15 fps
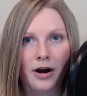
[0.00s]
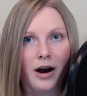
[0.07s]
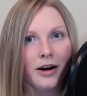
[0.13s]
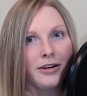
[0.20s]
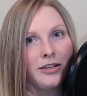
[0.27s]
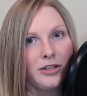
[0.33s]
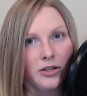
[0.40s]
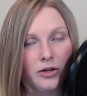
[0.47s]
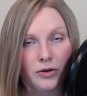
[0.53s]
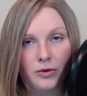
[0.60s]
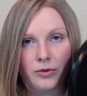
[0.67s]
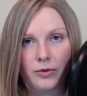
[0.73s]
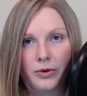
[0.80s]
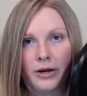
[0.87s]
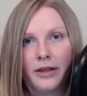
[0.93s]
are
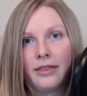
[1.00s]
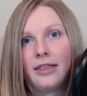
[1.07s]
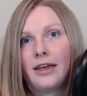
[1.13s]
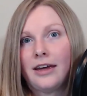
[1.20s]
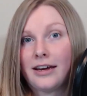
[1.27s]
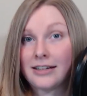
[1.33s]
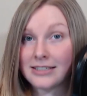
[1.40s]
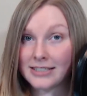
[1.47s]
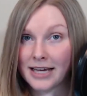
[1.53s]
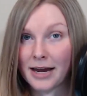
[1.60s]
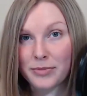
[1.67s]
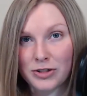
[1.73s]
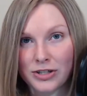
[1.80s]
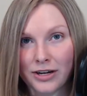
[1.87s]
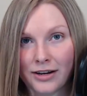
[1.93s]
you the
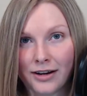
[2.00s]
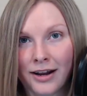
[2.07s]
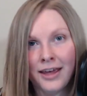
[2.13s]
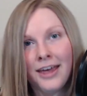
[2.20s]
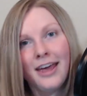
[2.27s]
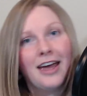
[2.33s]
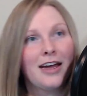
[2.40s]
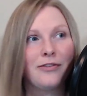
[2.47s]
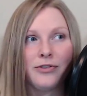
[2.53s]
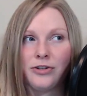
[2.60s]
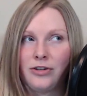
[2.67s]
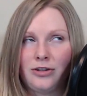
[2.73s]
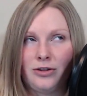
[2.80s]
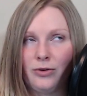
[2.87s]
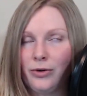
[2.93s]
exception? If
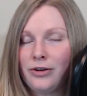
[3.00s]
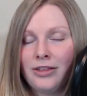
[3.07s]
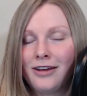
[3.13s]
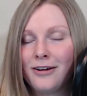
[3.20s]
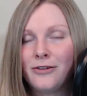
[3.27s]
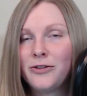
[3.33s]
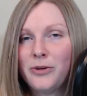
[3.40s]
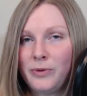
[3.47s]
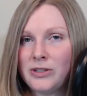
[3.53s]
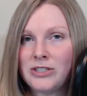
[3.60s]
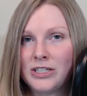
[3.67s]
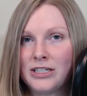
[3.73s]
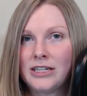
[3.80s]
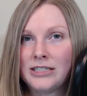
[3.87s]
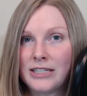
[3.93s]
you're the only one
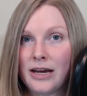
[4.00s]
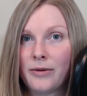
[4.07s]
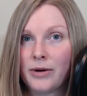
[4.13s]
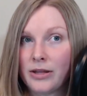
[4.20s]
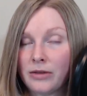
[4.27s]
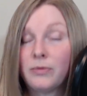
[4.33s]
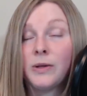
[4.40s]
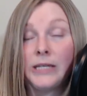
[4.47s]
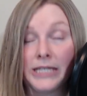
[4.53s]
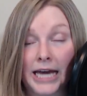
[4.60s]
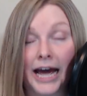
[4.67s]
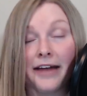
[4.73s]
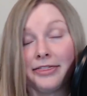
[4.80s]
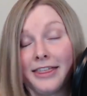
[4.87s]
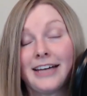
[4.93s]
she does that with,
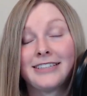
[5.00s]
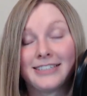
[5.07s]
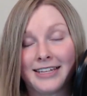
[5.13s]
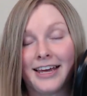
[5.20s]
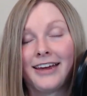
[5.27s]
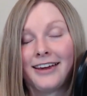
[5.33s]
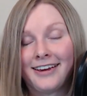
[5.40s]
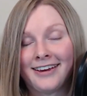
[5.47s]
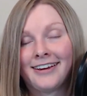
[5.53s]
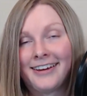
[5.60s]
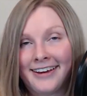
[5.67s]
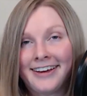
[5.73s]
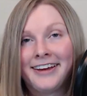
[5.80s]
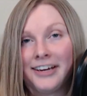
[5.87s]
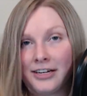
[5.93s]
yeah, that's like
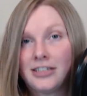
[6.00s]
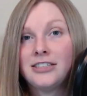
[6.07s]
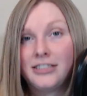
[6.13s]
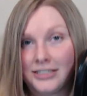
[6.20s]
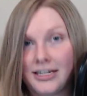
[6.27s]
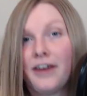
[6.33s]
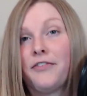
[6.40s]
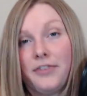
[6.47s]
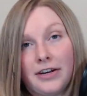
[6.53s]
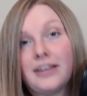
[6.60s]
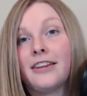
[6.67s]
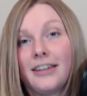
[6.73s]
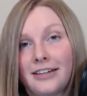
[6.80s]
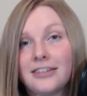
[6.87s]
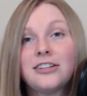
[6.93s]

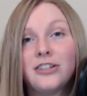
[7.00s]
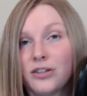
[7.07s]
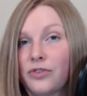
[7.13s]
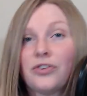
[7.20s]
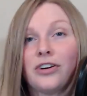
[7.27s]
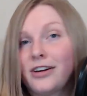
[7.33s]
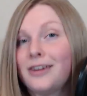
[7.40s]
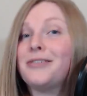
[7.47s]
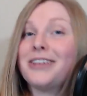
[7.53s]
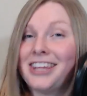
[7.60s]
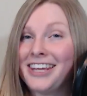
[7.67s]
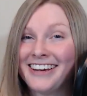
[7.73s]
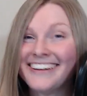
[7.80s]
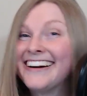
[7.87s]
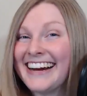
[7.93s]
definitely she's flirting with
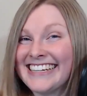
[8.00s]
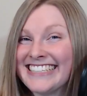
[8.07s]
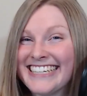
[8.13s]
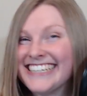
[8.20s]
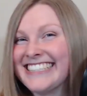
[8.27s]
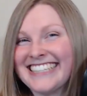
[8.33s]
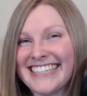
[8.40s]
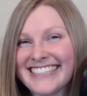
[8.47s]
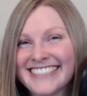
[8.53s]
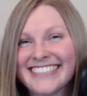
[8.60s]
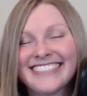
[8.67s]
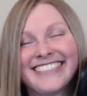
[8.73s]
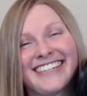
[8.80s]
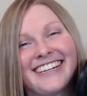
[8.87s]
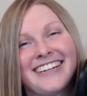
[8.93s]
you and she's
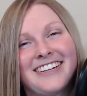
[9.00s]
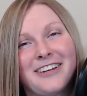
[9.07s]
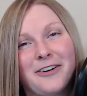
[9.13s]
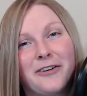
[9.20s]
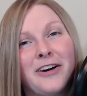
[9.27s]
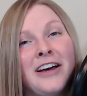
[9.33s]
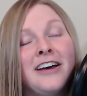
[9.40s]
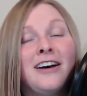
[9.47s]
interested in you.